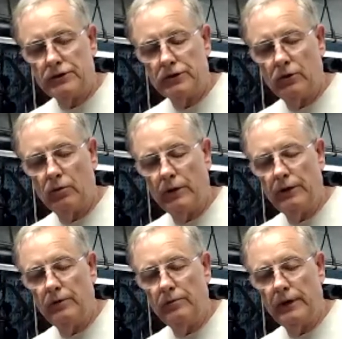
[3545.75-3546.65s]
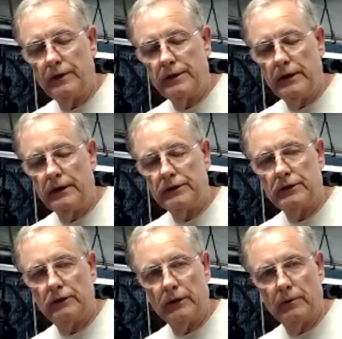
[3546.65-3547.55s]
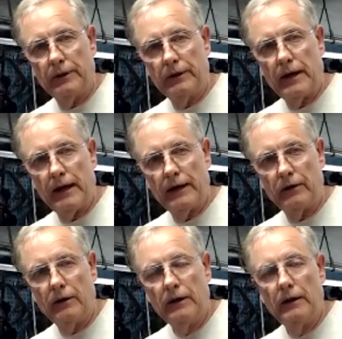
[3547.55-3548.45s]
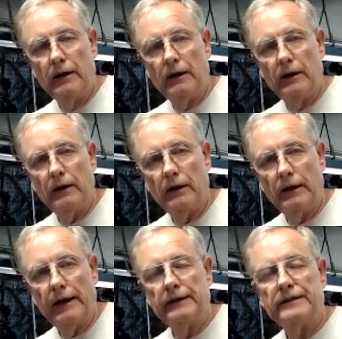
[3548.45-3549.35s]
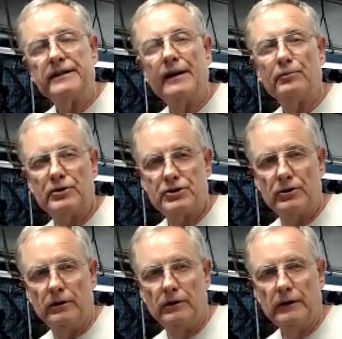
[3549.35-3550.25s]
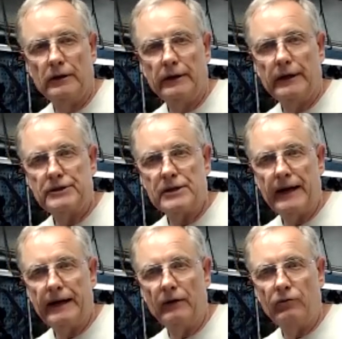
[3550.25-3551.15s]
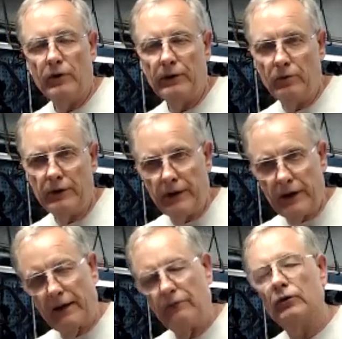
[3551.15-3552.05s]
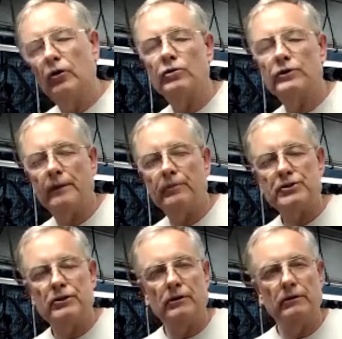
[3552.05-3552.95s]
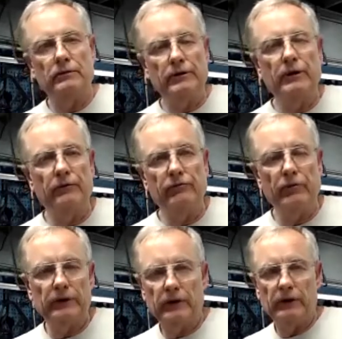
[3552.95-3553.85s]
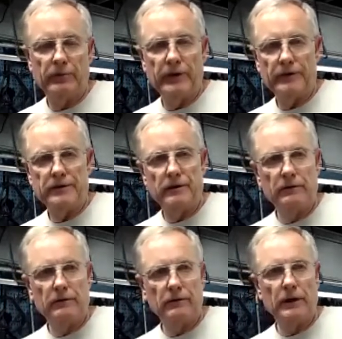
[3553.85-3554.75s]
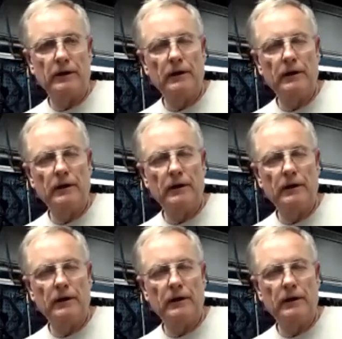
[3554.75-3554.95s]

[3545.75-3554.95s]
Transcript: So when the humidity gets a little bit higher uh, and the temperature gets high enough, when, when you have low temperature, you have very little humidity. Okay.